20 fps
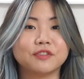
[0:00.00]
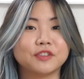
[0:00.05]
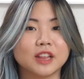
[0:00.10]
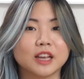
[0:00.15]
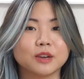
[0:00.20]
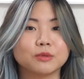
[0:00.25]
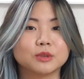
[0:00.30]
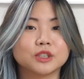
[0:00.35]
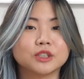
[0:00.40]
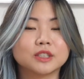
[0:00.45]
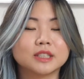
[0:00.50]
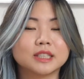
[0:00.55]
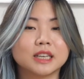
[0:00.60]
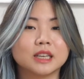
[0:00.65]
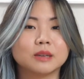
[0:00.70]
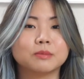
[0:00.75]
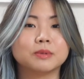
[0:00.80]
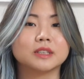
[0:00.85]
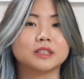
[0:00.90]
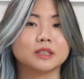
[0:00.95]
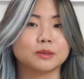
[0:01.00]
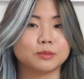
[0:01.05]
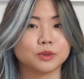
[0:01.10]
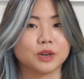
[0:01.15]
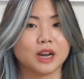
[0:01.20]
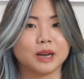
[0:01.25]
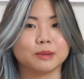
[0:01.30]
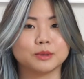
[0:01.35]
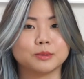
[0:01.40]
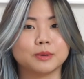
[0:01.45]
If you like what you're seeing, please
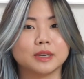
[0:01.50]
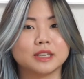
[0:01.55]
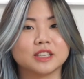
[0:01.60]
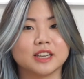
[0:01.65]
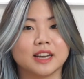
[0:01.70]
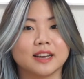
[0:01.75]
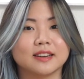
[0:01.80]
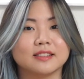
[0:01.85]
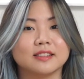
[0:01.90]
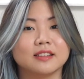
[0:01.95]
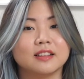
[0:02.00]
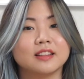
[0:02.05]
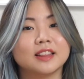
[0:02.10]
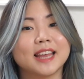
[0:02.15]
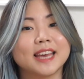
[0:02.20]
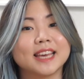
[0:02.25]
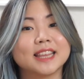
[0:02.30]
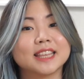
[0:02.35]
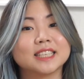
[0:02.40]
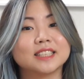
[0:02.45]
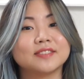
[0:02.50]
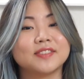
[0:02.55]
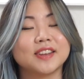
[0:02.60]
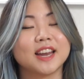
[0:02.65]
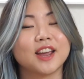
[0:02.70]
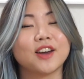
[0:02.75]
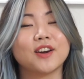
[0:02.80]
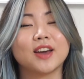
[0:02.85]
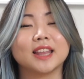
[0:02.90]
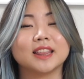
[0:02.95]
subscribe to my channel, like this
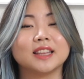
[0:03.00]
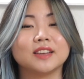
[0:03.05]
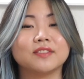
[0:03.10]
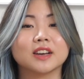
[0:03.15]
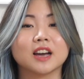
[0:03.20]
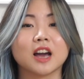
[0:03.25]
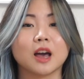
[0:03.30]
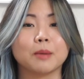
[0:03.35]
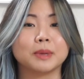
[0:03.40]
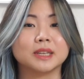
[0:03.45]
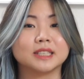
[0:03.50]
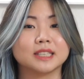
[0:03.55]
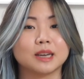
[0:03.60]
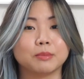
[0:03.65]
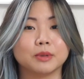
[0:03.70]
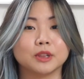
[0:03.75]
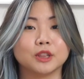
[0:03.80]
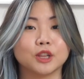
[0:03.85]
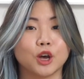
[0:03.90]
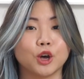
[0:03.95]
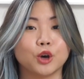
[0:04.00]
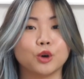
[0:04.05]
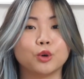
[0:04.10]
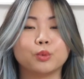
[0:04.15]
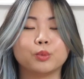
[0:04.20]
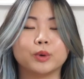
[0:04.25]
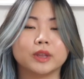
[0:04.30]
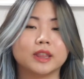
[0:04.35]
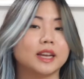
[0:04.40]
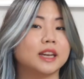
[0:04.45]
video, and leave a comment down
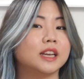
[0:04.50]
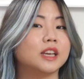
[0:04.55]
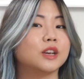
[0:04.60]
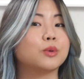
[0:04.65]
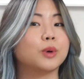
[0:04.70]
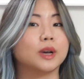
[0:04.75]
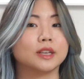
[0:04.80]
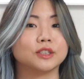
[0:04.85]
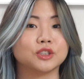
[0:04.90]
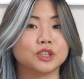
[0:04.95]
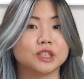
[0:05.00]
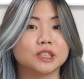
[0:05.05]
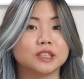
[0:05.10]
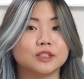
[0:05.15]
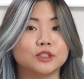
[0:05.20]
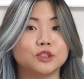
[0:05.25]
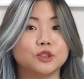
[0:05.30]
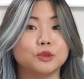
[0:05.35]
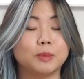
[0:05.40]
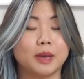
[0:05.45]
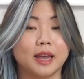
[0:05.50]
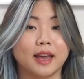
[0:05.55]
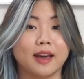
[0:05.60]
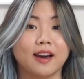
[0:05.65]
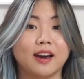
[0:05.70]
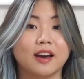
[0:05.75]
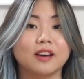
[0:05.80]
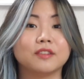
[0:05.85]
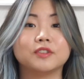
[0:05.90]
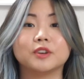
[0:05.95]
below with any questions you may
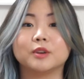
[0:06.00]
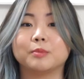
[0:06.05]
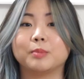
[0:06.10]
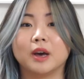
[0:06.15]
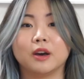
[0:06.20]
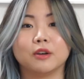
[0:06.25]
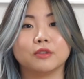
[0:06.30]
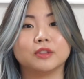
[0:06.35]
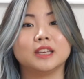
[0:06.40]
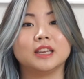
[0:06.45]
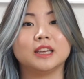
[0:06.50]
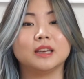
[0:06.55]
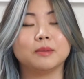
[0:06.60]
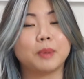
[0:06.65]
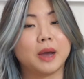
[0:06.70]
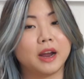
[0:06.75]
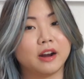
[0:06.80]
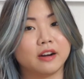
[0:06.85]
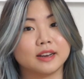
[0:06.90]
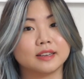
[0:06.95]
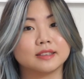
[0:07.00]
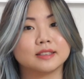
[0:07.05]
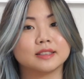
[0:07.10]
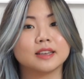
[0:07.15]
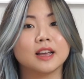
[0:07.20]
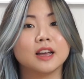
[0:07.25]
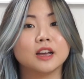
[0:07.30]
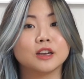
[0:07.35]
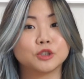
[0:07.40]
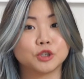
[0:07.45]
have about the
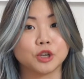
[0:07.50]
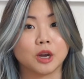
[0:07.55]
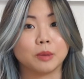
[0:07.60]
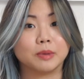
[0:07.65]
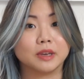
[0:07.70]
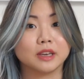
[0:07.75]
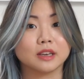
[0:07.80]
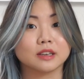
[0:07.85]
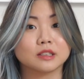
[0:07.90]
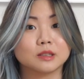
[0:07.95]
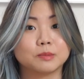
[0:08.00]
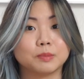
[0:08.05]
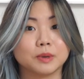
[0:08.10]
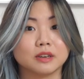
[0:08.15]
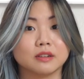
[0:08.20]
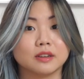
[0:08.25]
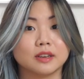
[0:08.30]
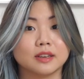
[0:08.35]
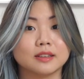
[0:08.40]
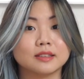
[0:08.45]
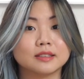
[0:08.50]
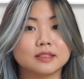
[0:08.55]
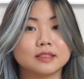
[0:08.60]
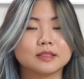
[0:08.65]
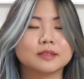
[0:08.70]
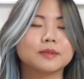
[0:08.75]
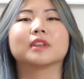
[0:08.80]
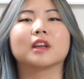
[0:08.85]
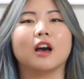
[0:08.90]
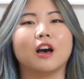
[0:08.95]
Paris shopping
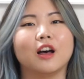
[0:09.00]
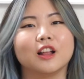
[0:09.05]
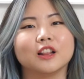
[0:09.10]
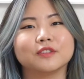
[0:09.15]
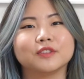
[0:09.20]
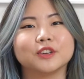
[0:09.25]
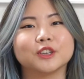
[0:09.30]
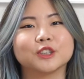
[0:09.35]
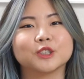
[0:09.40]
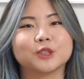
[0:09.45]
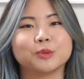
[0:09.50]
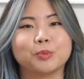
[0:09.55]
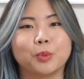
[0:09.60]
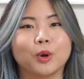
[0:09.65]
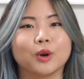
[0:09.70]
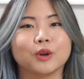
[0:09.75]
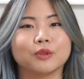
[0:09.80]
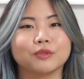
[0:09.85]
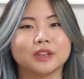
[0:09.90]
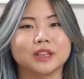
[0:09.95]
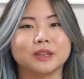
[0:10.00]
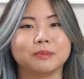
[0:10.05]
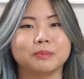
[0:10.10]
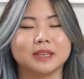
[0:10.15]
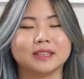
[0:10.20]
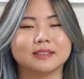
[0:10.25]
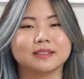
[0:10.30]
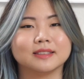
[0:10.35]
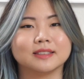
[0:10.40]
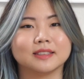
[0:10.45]
experience. All of your support really
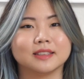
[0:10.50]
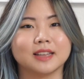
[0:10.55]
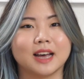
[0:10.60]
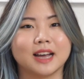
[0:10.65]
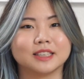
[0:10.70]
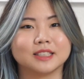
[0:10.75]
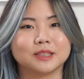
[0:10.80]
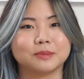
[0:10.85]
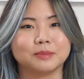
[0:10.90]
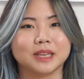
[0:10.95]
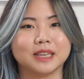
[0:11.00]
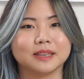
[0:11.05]
means a lot to